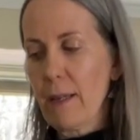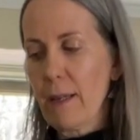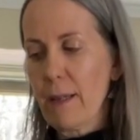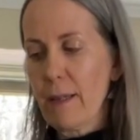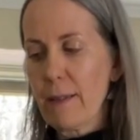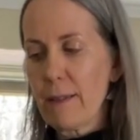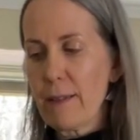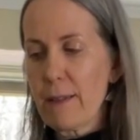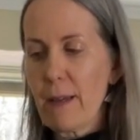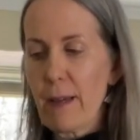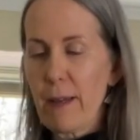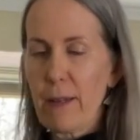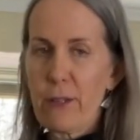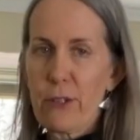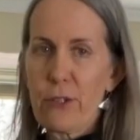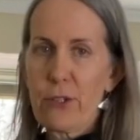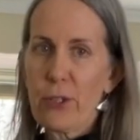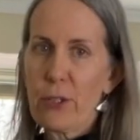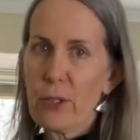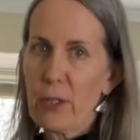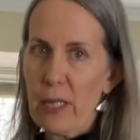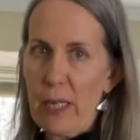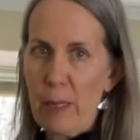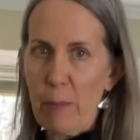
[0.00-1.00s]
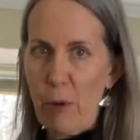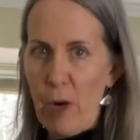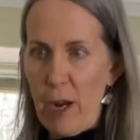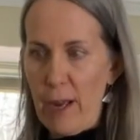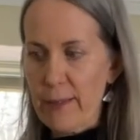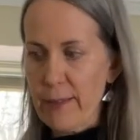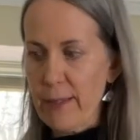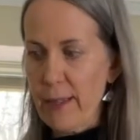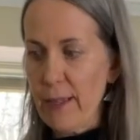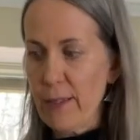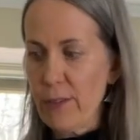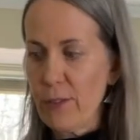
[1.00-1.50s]
it's not a sugary
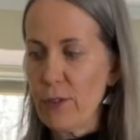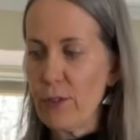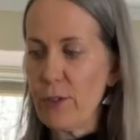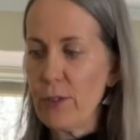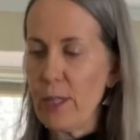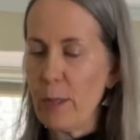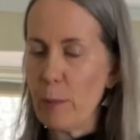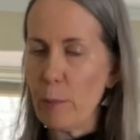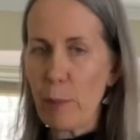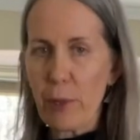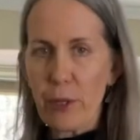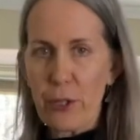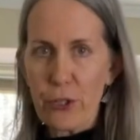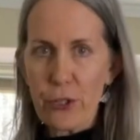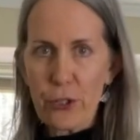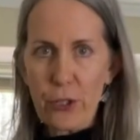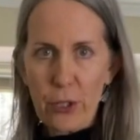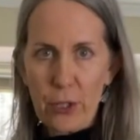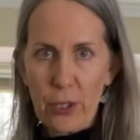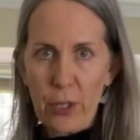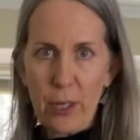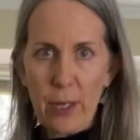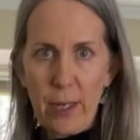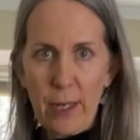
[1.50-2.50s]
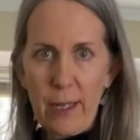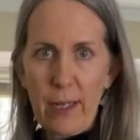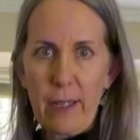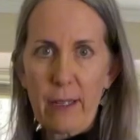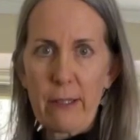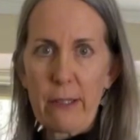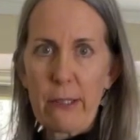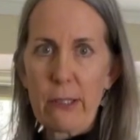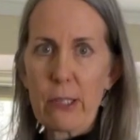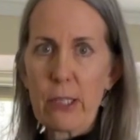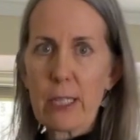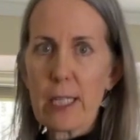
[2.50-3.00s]
process. You did put sugar
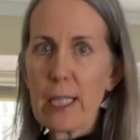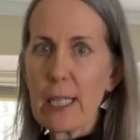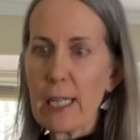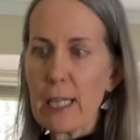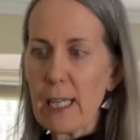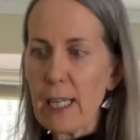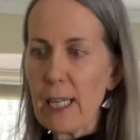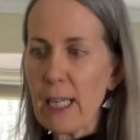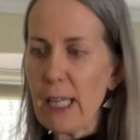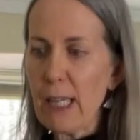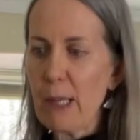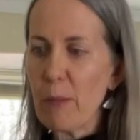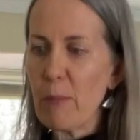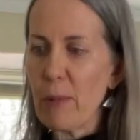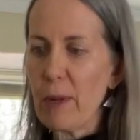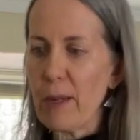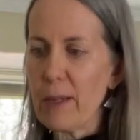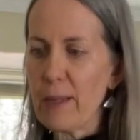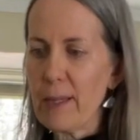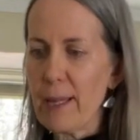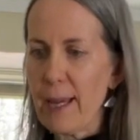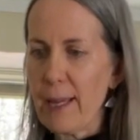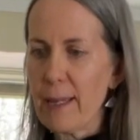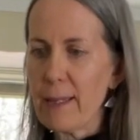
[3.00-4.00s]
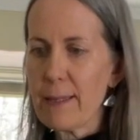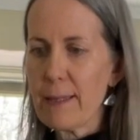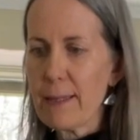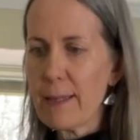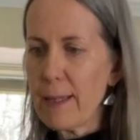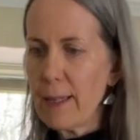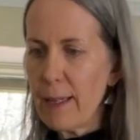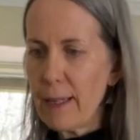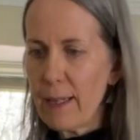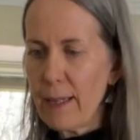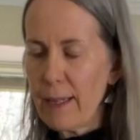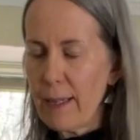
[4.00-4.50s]
in your tea, but that
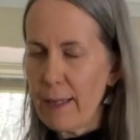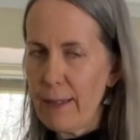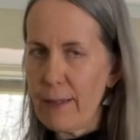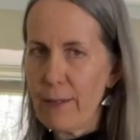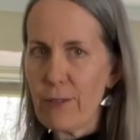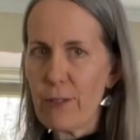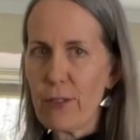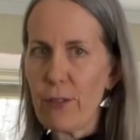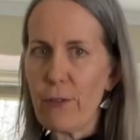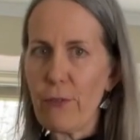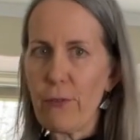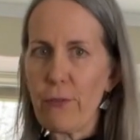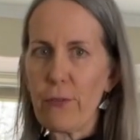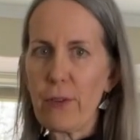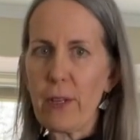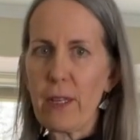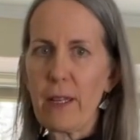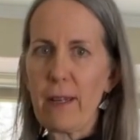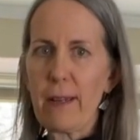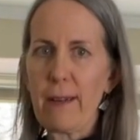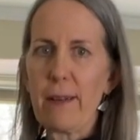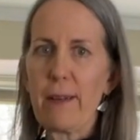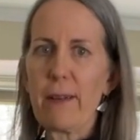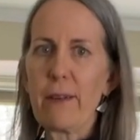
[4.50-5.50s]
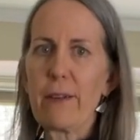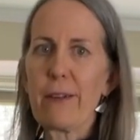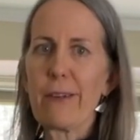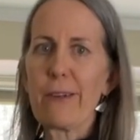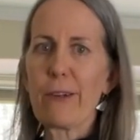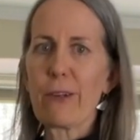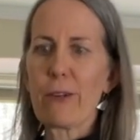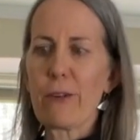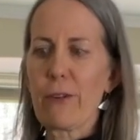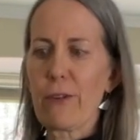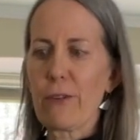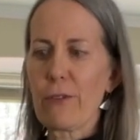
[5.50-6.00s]
tea is to feed
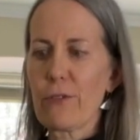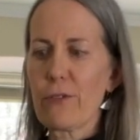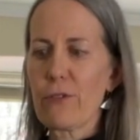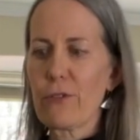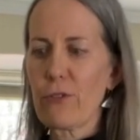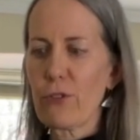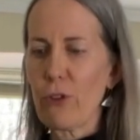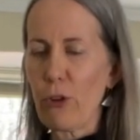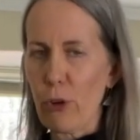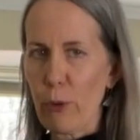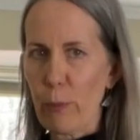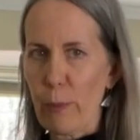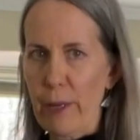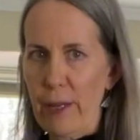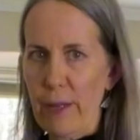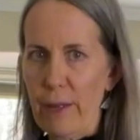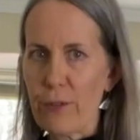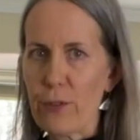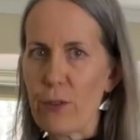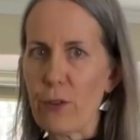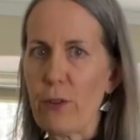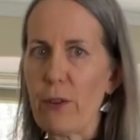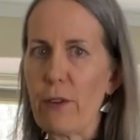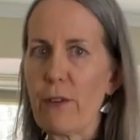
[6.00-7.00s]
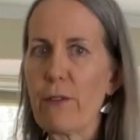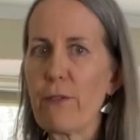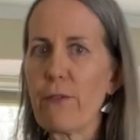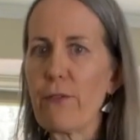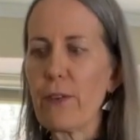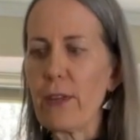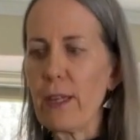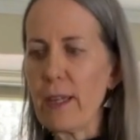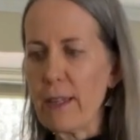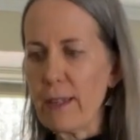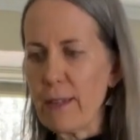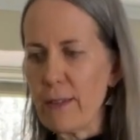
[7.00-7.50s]
your SCOBY. So it
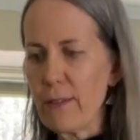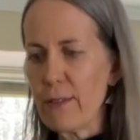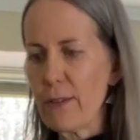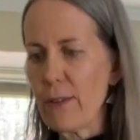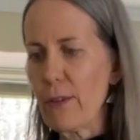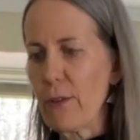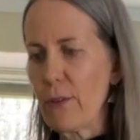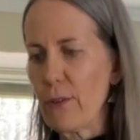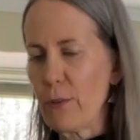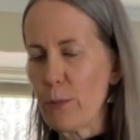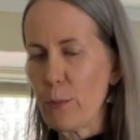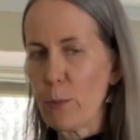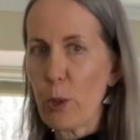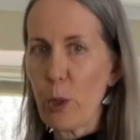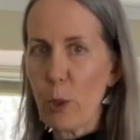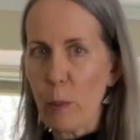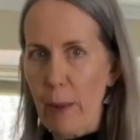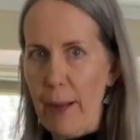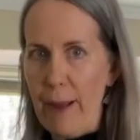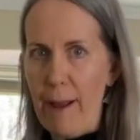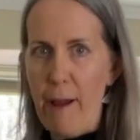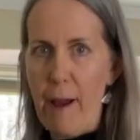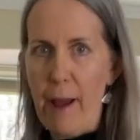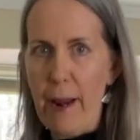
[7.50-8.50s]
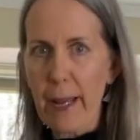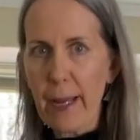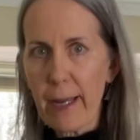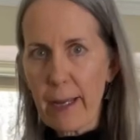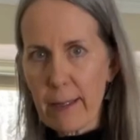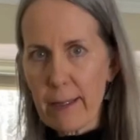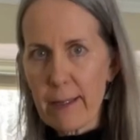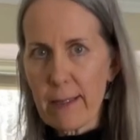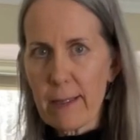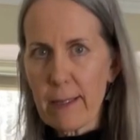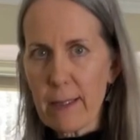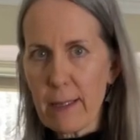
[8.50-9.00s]
feeds those
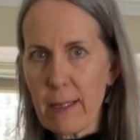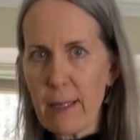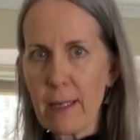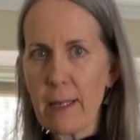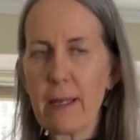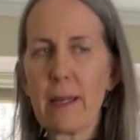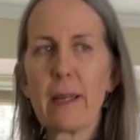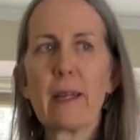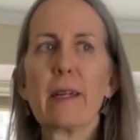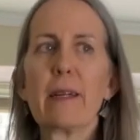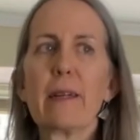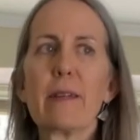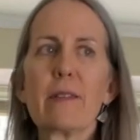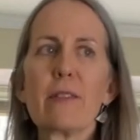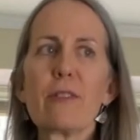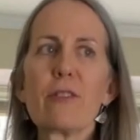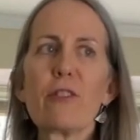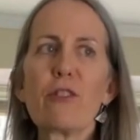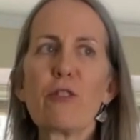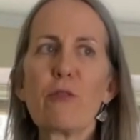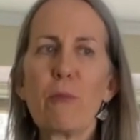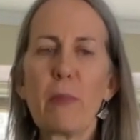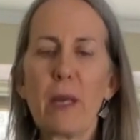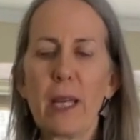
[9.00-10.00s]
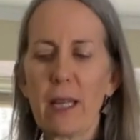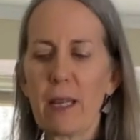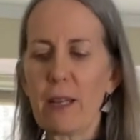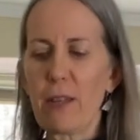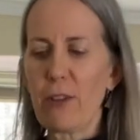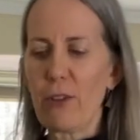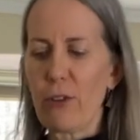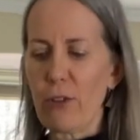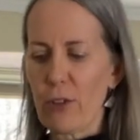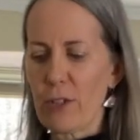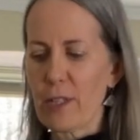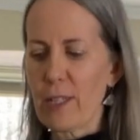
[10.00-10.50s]
probiotics to make
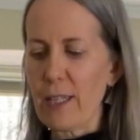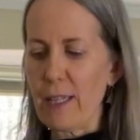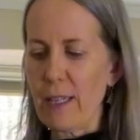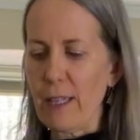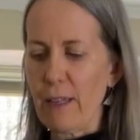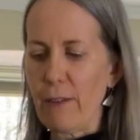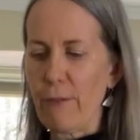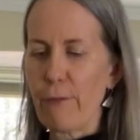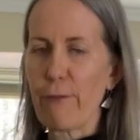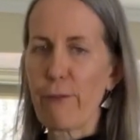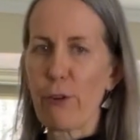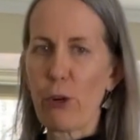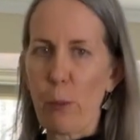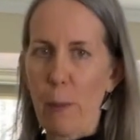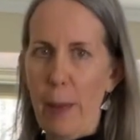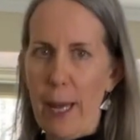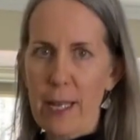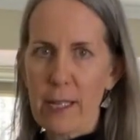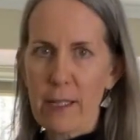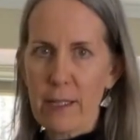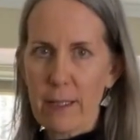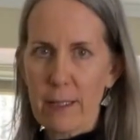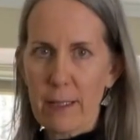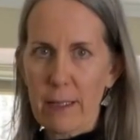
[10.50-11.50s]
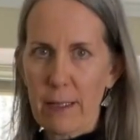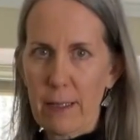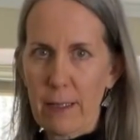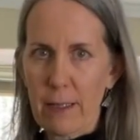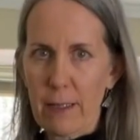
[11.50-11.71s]
your tea ferment.